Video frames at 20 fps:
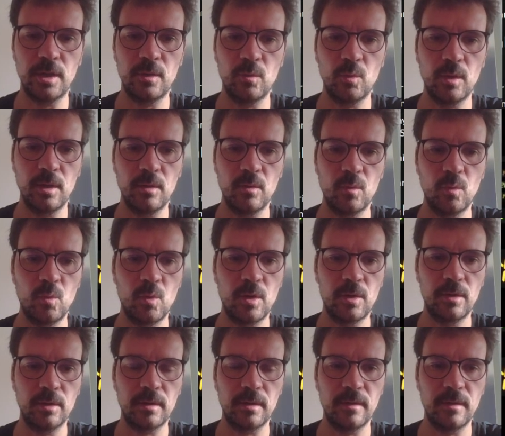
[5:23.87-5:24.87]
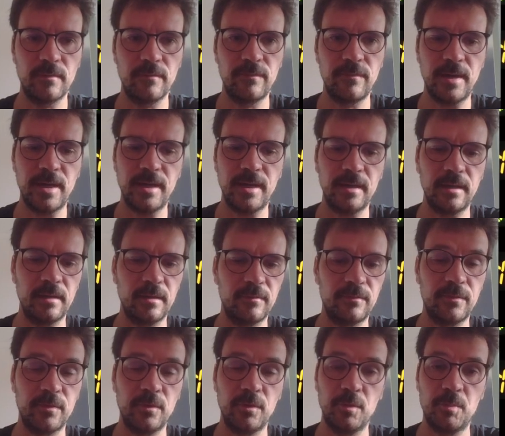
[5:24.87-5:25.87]
it will work fine
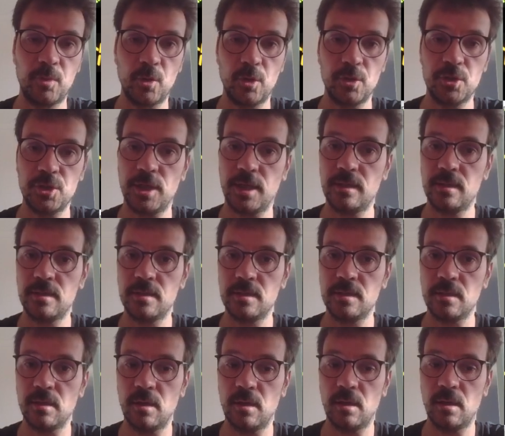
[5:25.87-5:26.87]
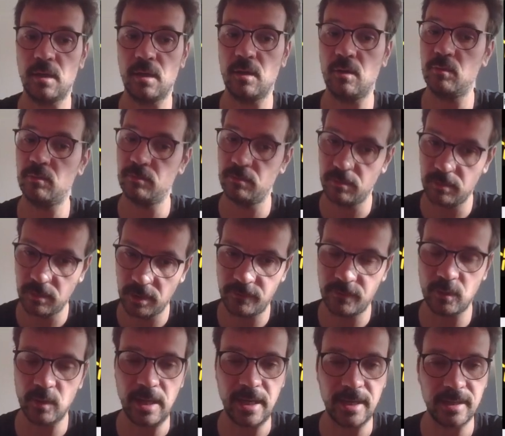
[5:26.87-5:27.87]
for your project. So if
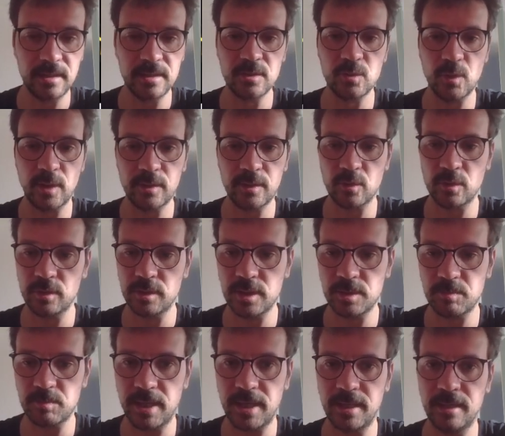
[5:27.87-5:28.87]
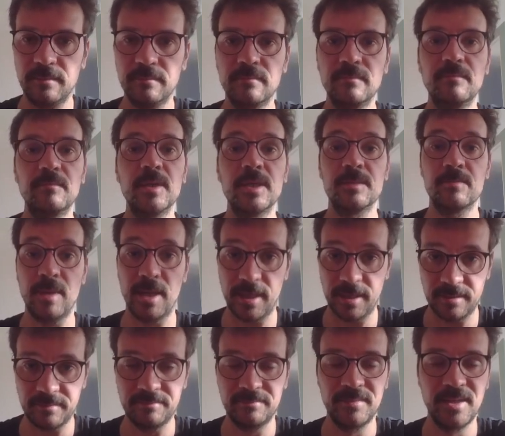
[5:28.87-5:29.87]
you like this retro display, please buy
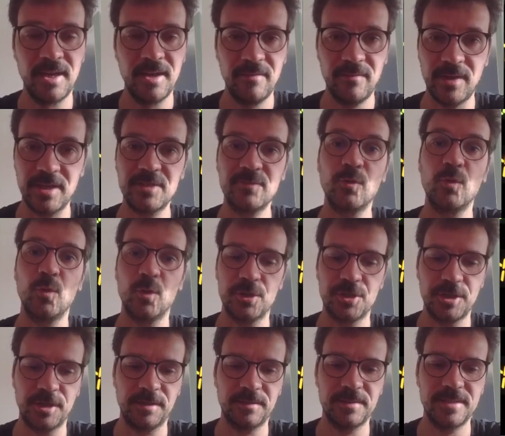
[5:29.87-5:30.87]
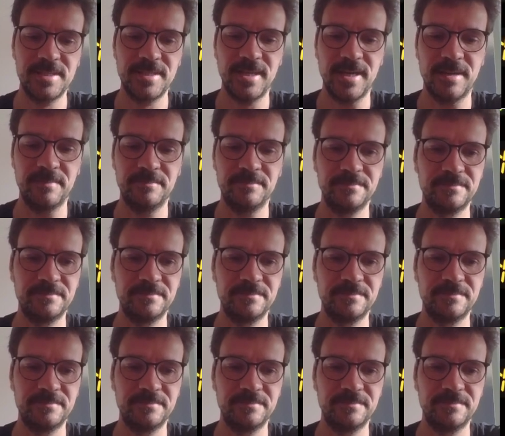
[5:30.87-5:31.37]
it. Thanks for watching. See ya.